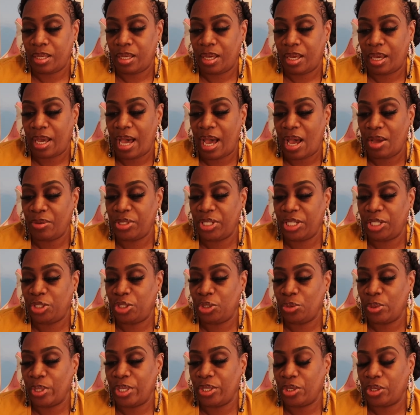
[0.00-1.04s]
How did
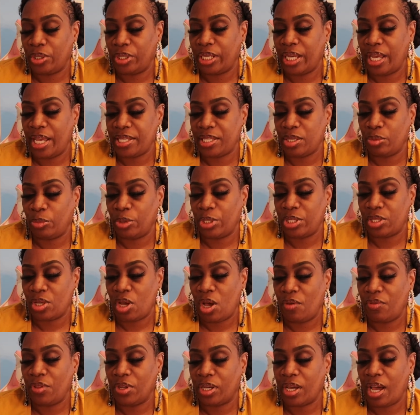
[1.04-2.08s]
you and your cousin
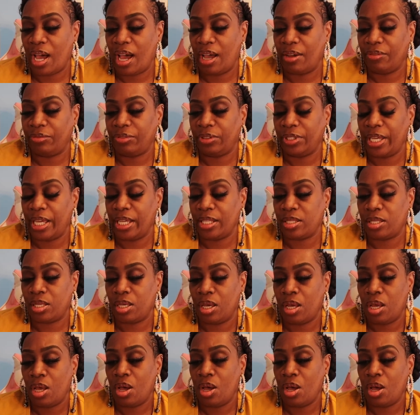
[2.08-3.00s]
resolve the conflict